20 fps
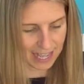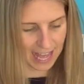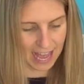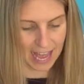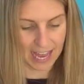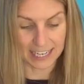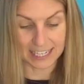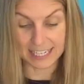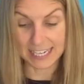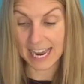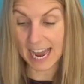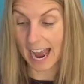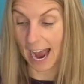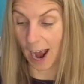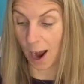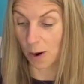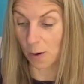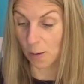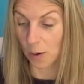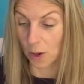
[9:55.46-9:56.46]
And
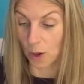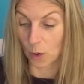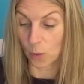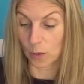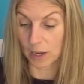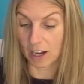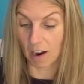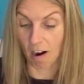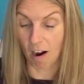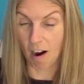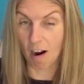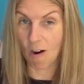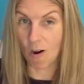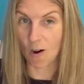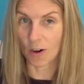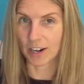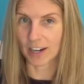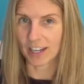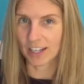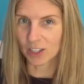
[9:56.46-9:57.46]
now we are
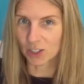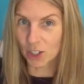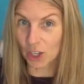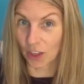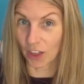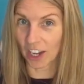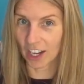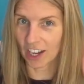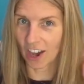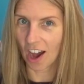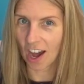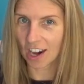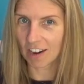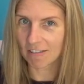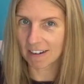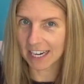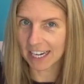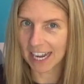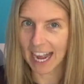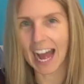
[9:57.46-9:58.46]
on to the
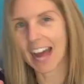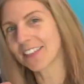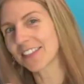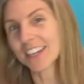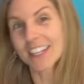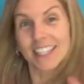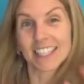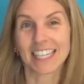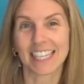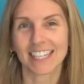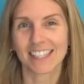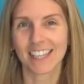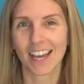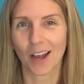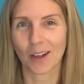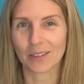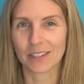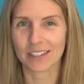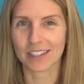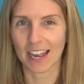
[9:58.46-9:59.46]
colouring and the
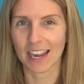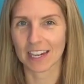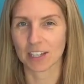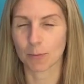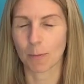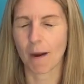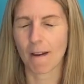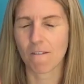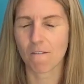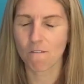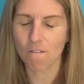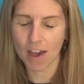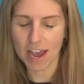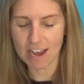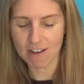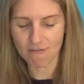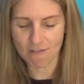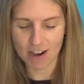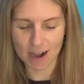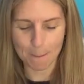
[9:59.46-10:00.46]
detail stage, my
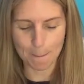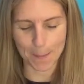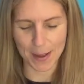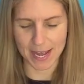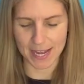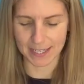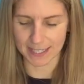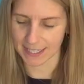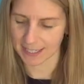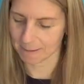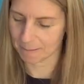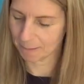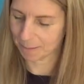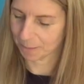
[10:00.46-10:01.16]
favourite bit.